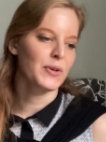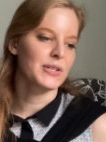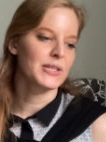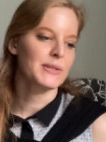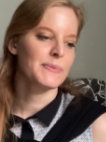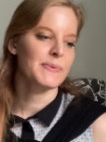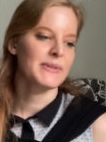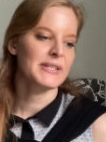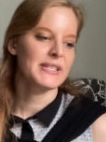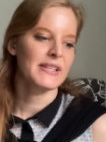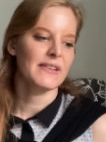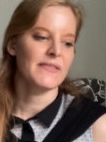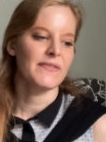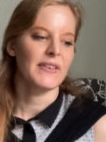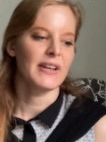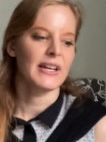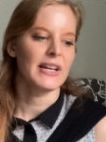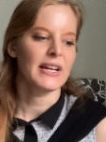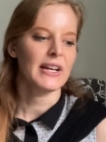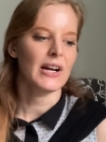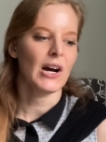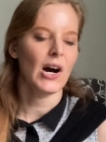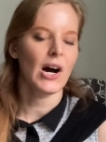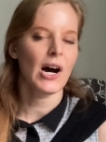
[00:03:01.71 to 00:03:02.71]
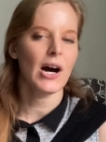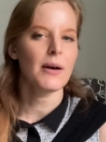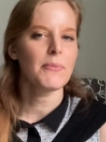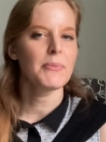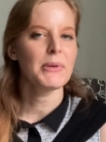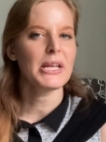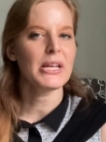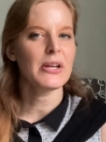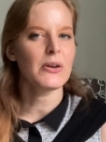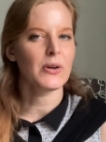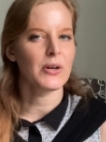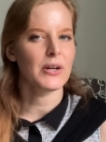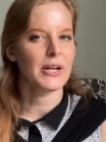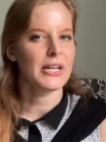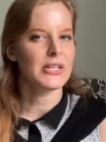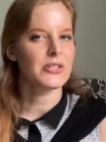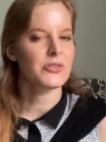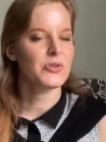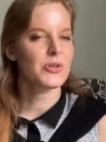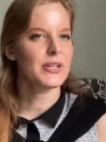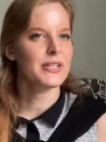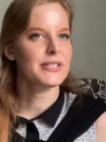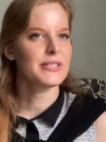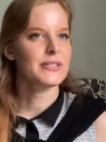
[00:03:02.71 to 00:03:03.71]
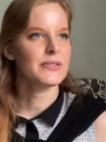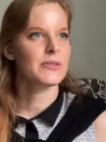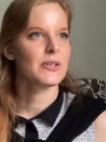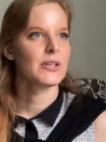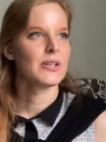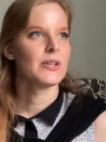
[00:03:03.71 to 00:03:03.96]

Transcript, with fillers: a specific hobby or interest